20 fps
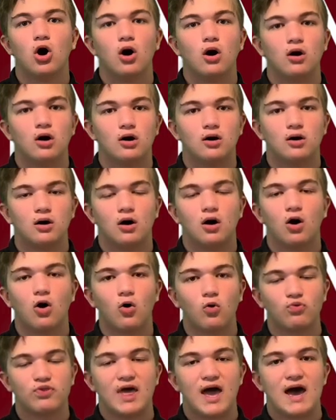
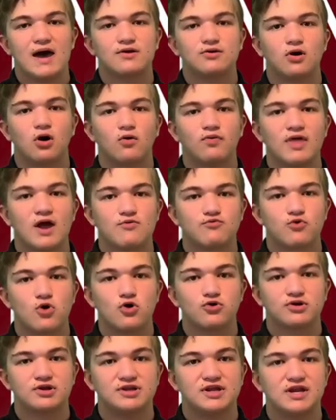on that road
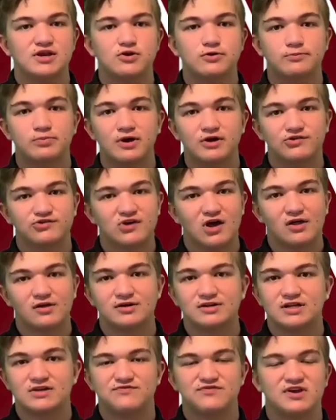to continue to play solid
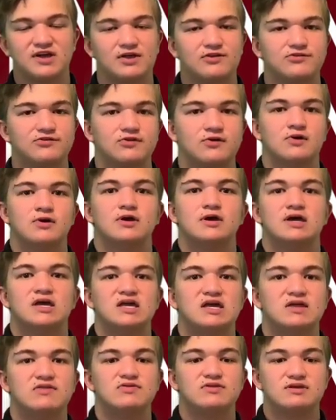defense
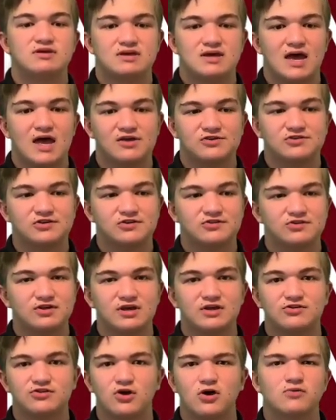in the SEC.
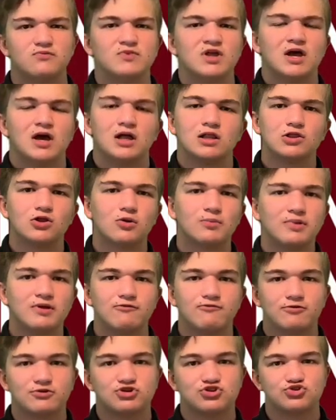So a little bit of
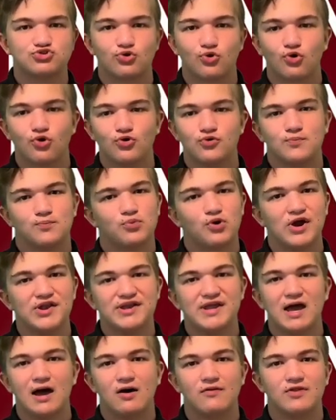a short
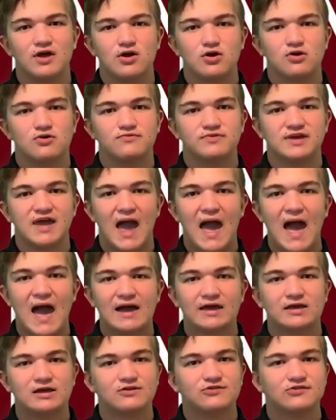breakdown there of the
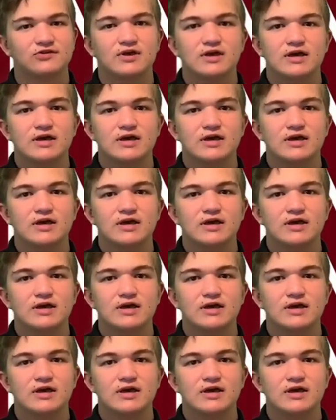Aggies.